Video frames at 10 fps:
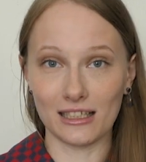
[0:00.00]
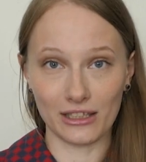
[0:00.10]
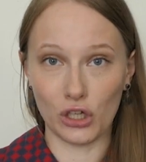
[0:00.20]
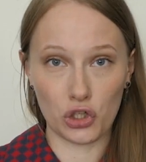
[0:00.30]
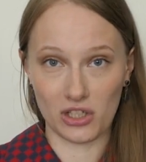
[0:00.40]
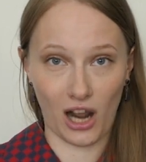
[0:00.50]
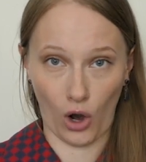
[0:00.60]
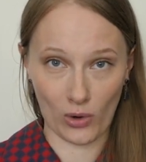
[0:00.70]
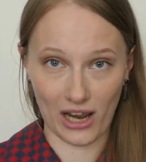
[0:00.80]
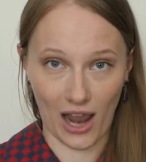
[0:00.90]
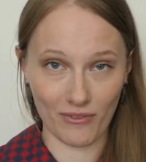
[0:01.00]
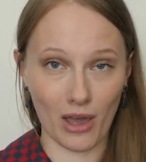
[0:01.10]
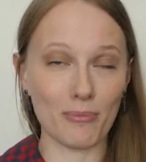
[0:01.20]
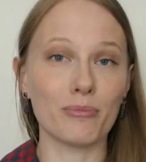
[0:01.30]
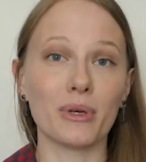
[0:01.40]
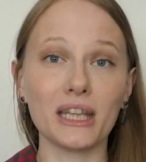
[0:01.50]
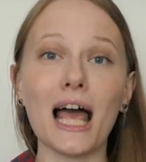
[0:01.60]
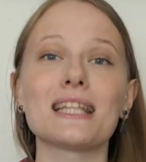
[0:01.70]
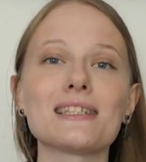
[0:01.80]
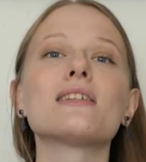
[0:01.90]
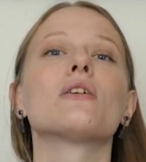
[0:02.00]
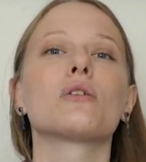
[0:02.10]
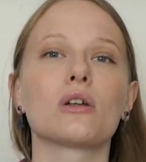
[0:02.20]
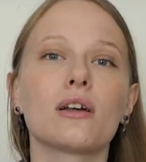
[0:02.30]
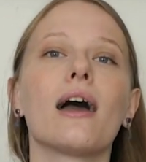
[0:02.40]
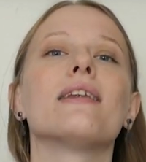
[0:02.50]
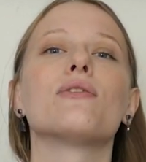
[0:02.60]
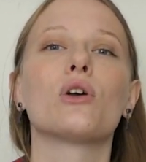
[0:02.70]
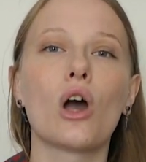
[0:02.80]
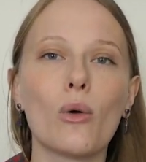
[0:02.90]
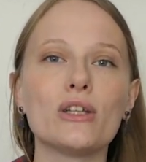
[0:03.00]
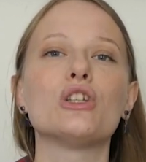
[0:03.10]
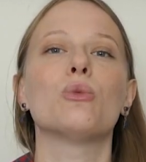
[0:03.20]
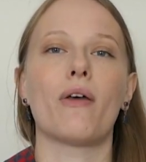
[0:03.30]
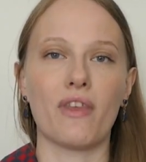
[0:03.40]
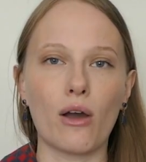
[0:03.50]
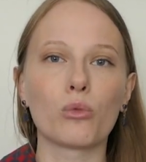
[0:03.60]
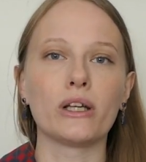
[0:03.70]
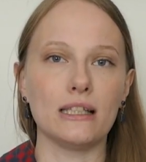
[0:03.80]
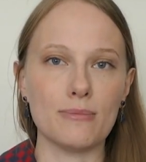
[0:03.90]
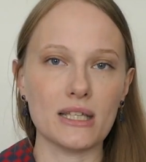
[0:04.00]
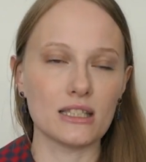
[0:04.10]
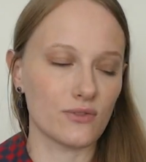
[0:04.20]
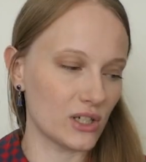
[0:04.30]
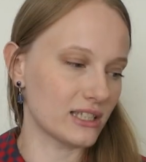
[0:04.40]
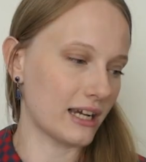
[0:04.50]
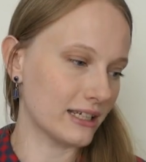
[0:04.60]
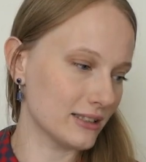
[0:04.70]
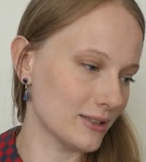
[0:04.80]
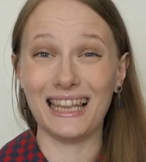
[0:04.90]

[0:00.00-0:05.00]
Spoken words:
they're just not going to have them. But let's kind of go into what that really means for a second.